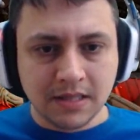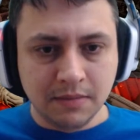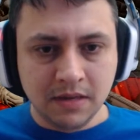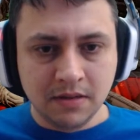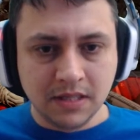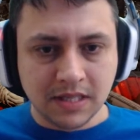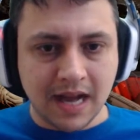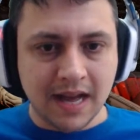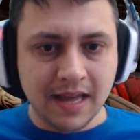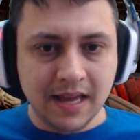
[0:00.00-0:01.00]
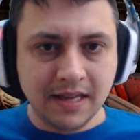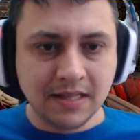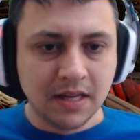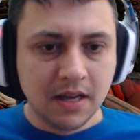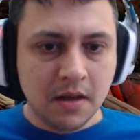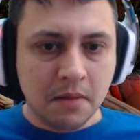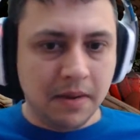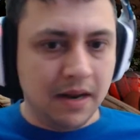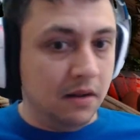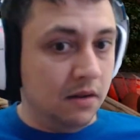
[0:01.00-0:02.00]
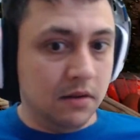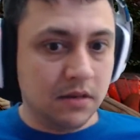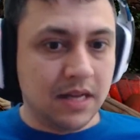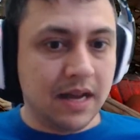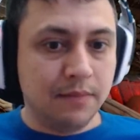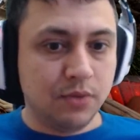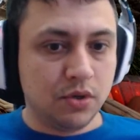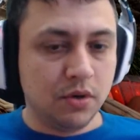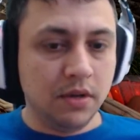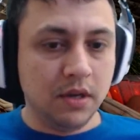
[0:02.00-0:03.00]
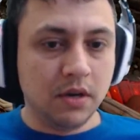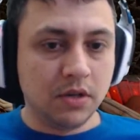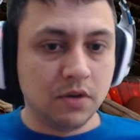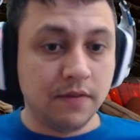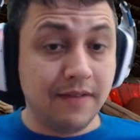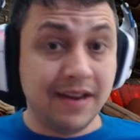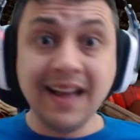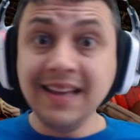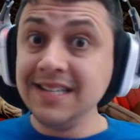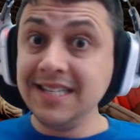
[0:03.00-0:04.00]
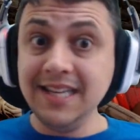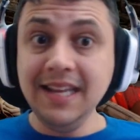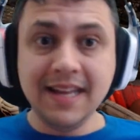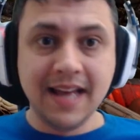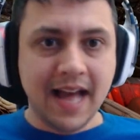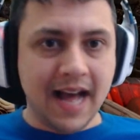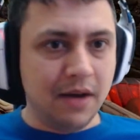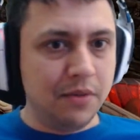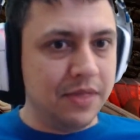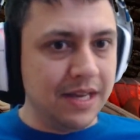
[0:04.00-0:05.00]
I mean, this guy is, but it looks like I'm certainly going to survive. And I can see how this